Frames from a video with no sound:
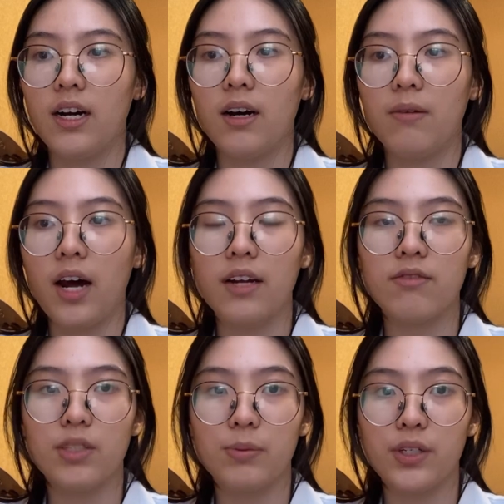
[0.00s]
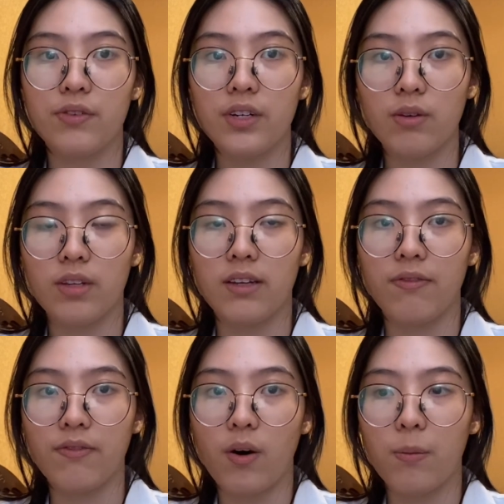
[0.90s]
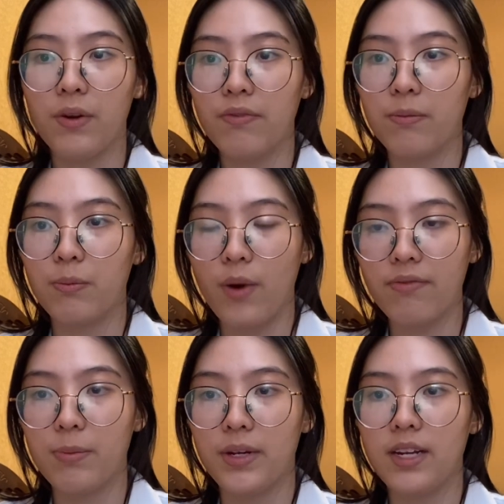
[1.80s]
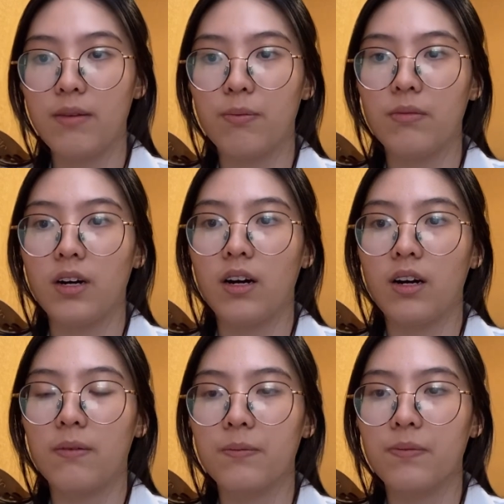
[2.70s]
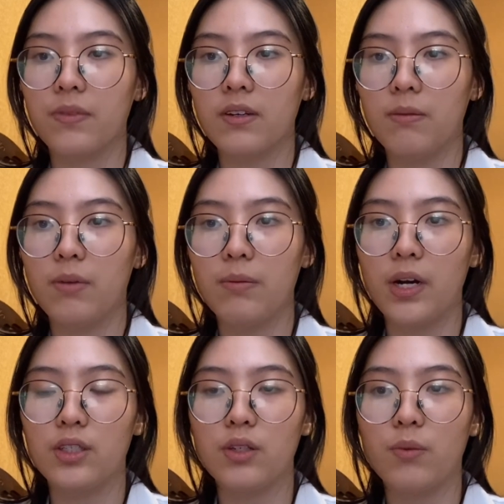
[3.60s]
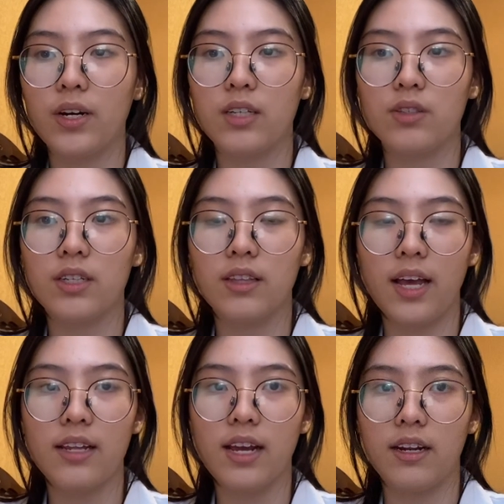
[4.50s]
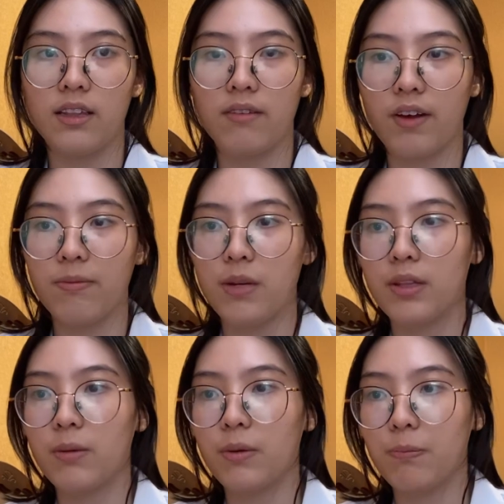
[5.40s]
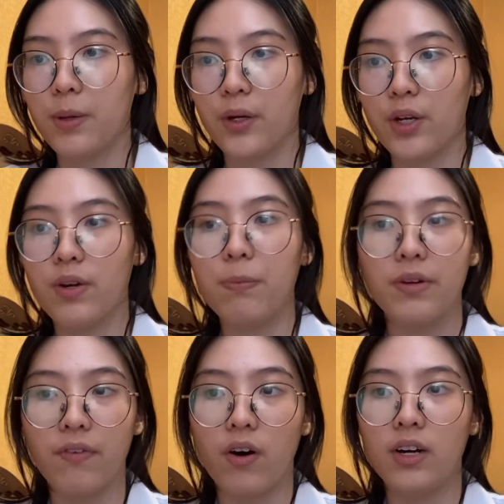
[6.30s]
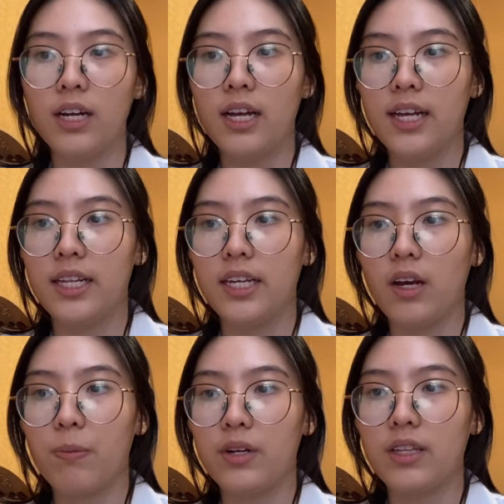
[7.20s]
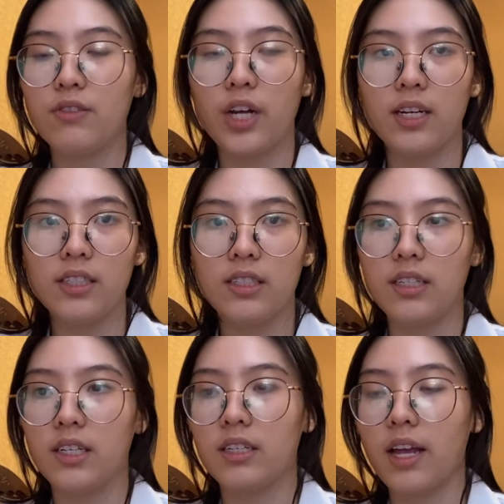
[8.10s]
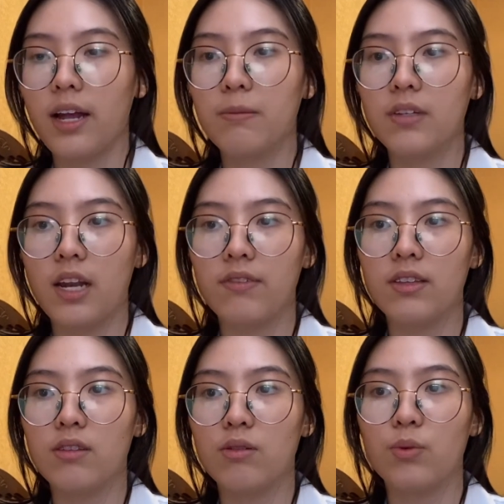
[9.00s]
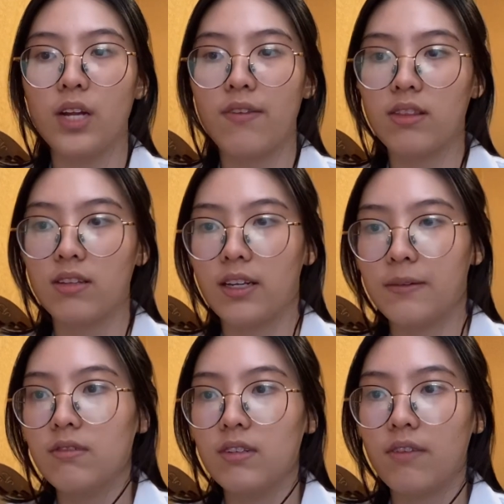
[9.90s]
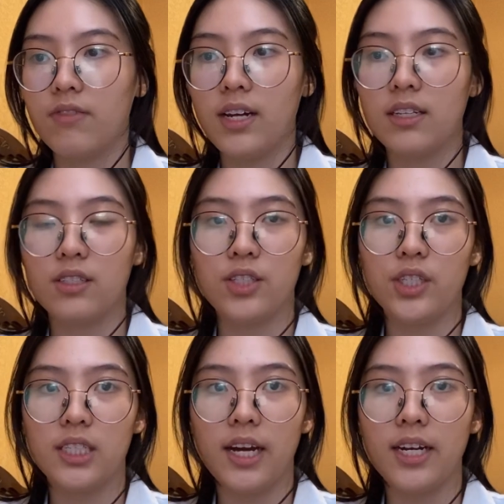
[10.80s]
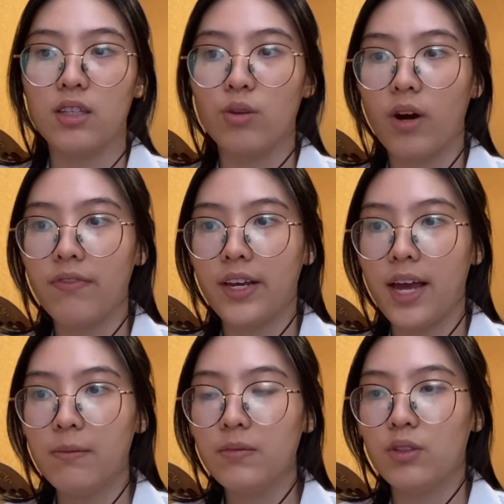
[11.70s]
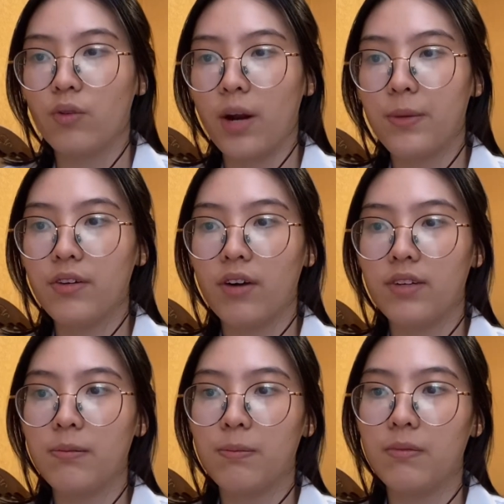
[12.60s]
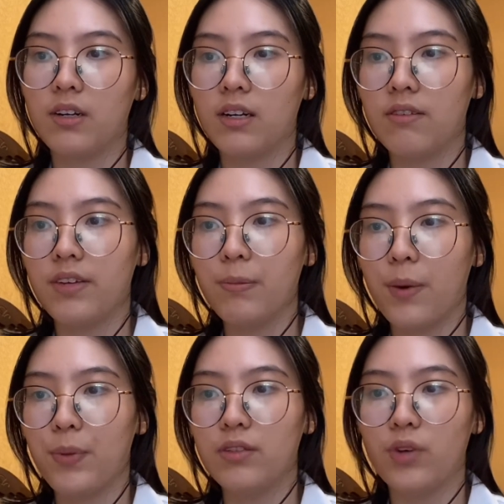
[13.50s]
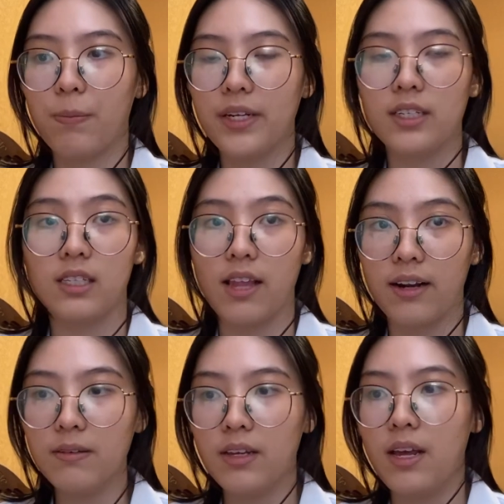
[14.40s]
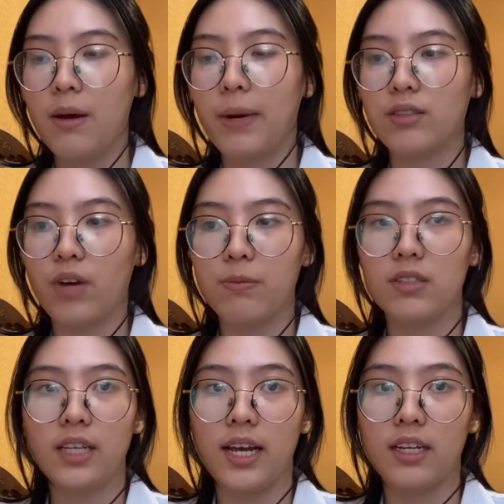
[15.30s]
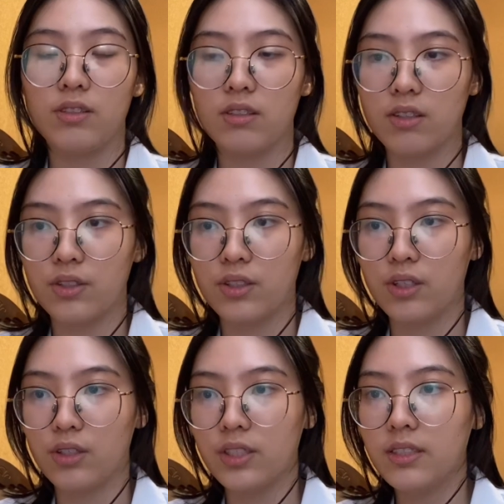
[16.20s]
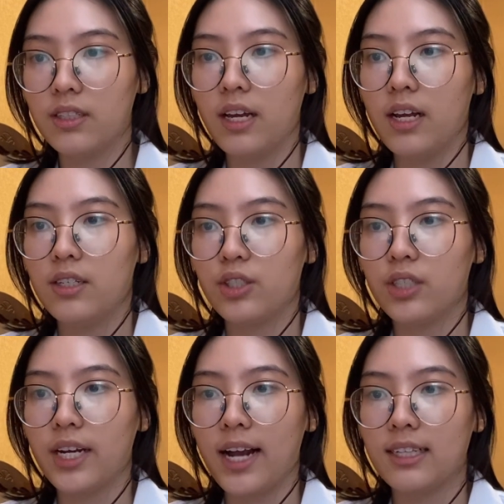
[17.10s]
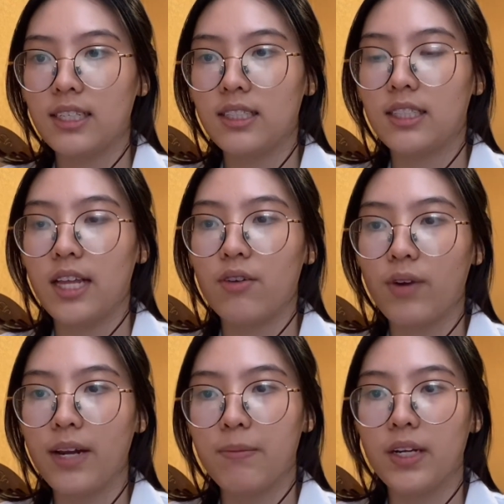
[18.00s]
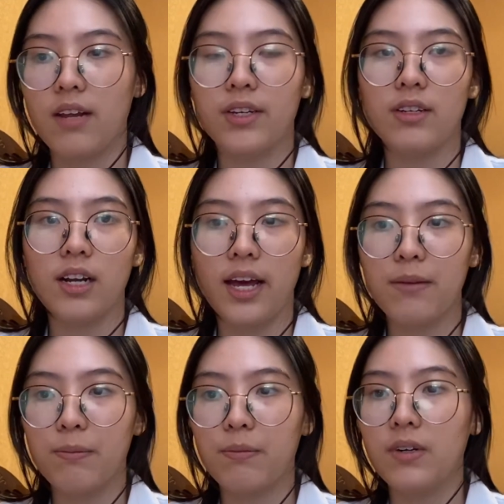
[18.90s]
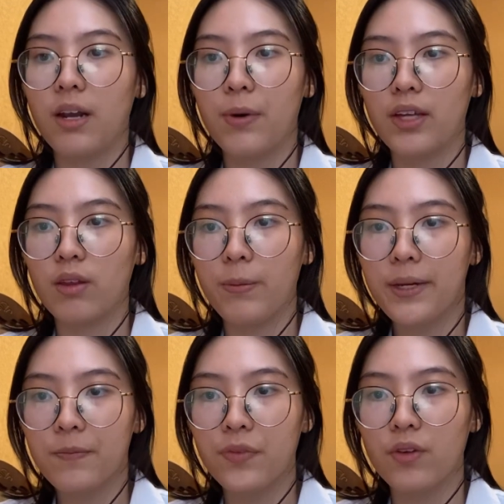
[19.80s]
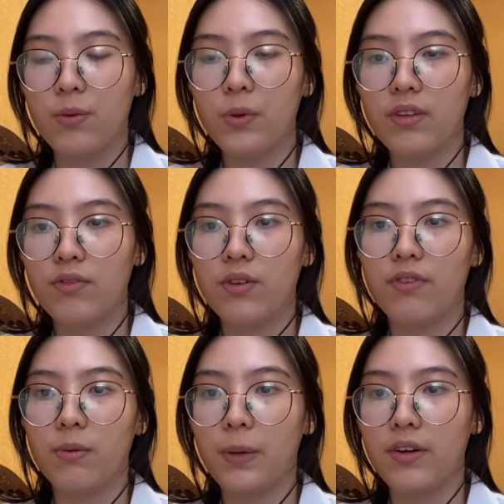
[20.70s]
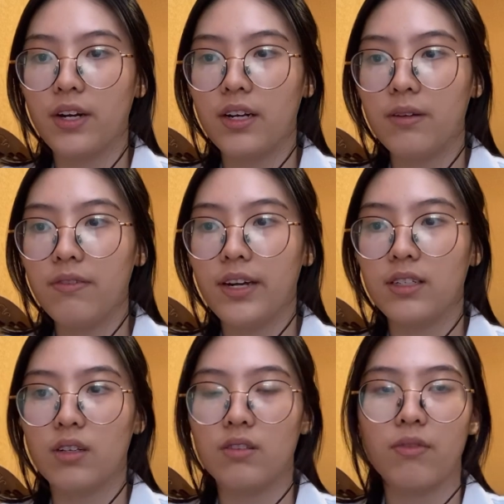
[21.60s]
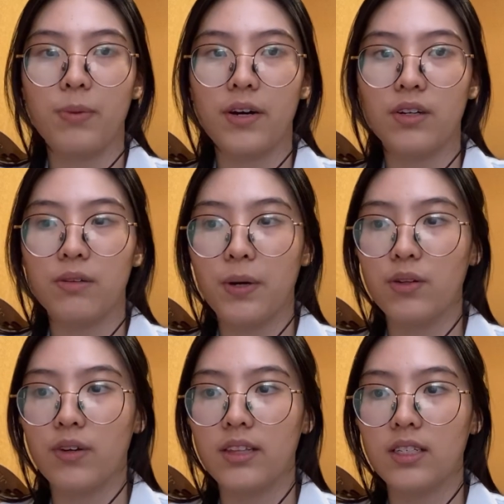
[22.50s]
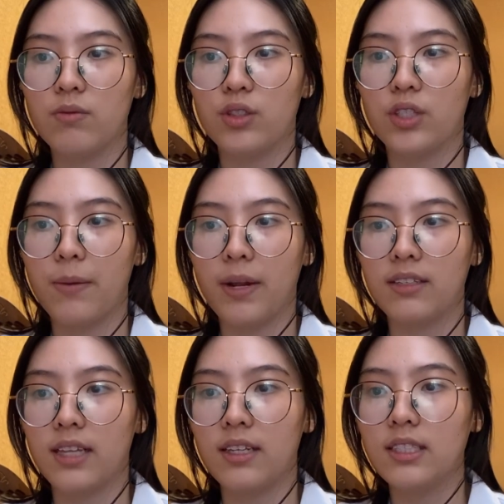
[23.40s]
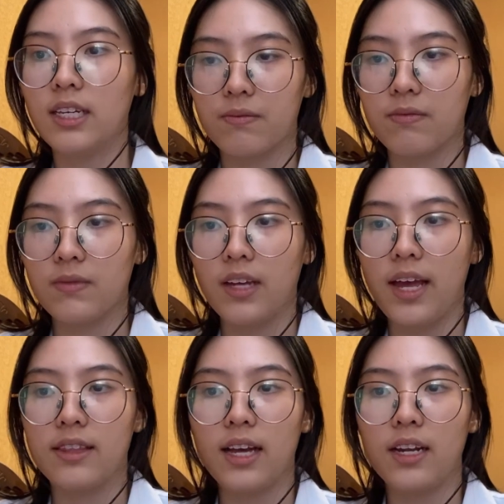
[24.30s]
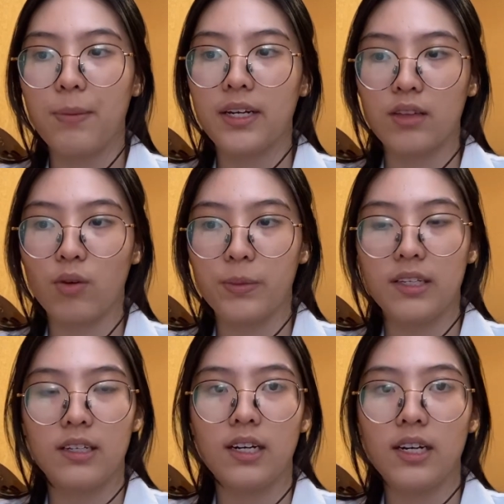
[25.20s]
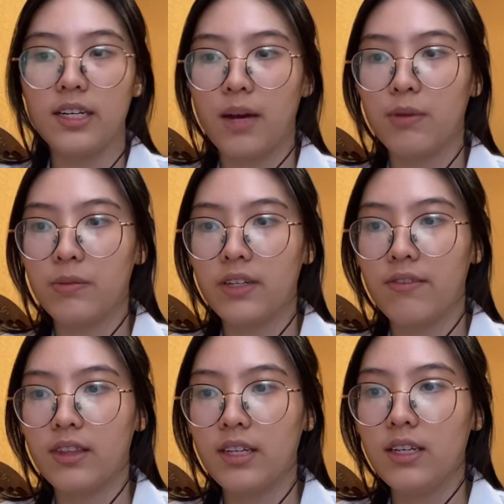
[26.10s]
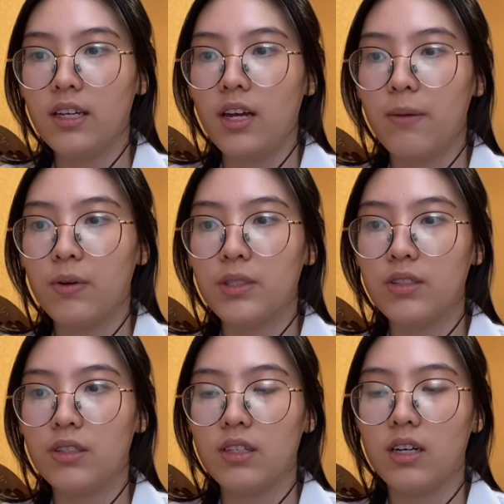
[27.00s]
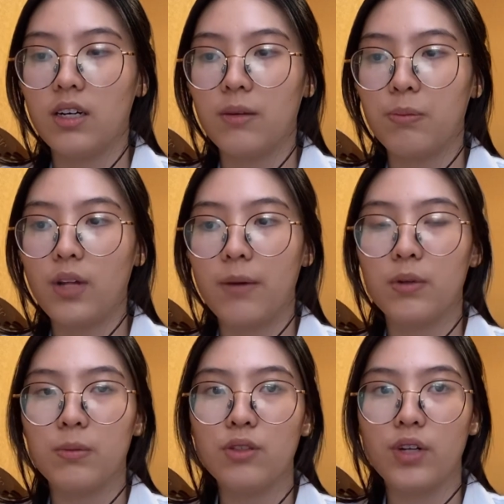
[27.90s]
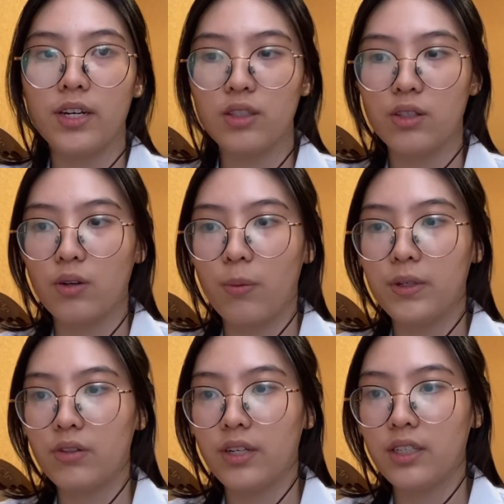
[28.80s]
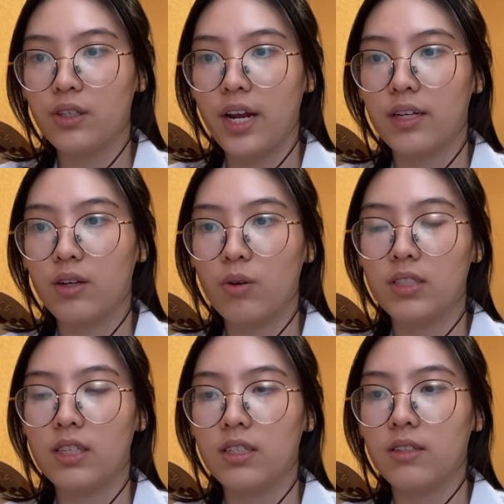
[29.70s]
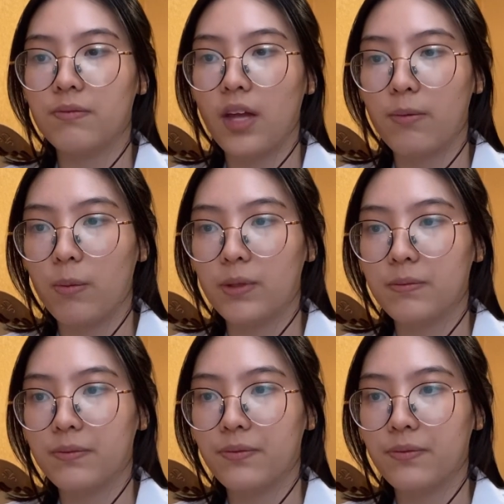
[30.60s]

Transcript: heart respiratory rate 24 breath per minute, blood pressure 110 and 85 mm per mercury before the operative checklist in the time 11 to 11:30. After that, the surgery is done at 12 a.m. Scrubbing, grounding, gloving, prepping, wrapping is done by scrub nurse and surgeons. The surgical access is at the right mid-clavicular line, laparectomy. Remove the fluid from the pericardium, find the source of peritonitis, which is appendicitis, and done appendectomy. Clean the abdomen cavity, put abdomen drainage, open drainage, and close the abdomen.